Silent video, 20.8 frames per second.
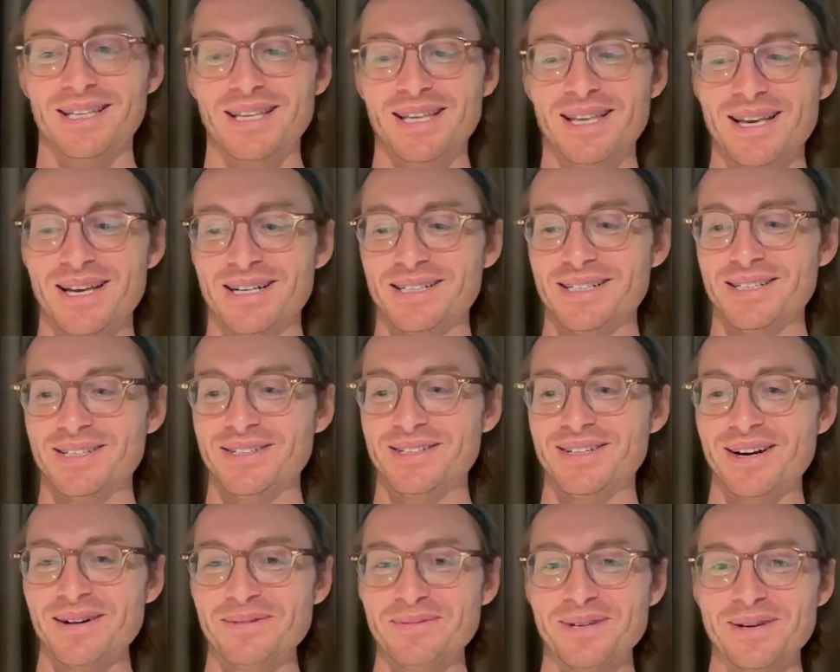Yeah, you
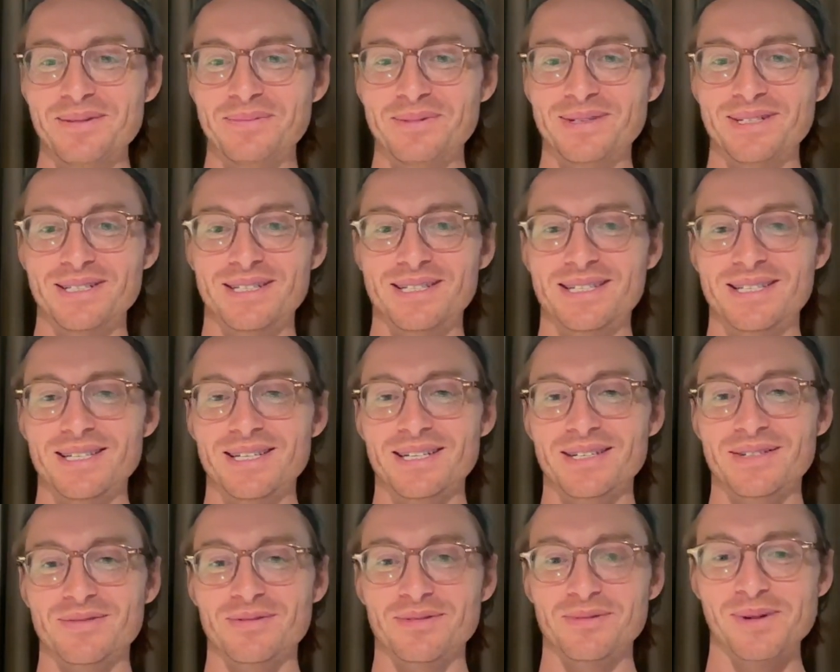got me up at
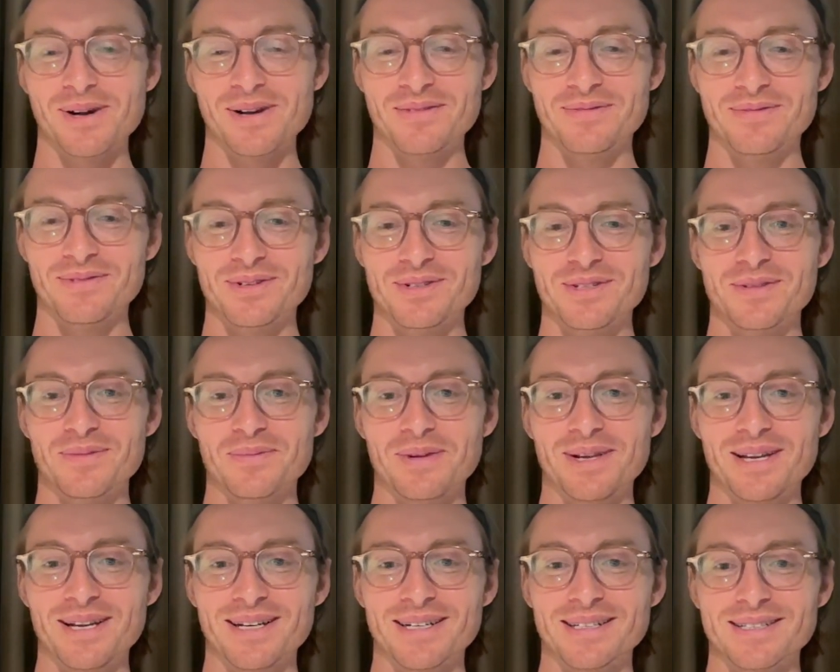6 for my first
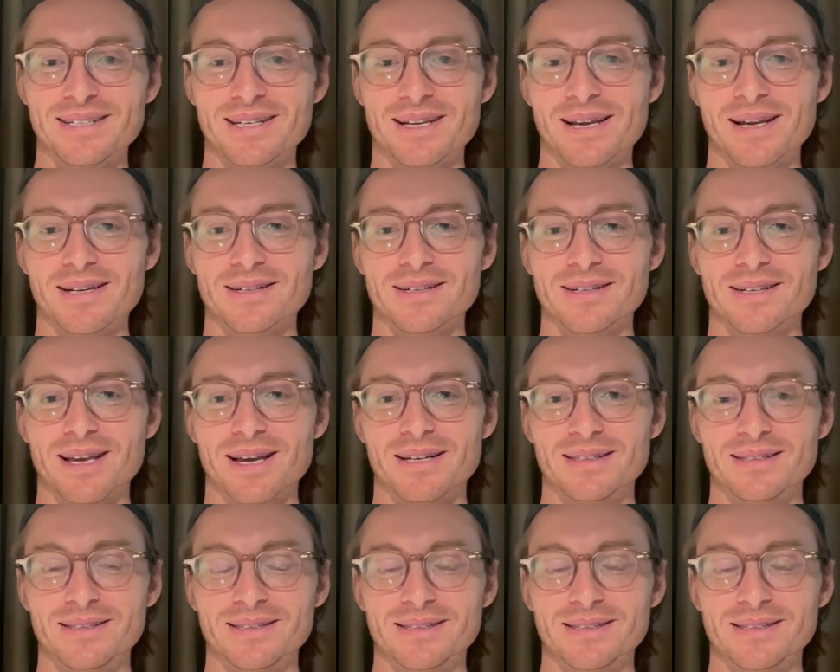meeting today. Okay,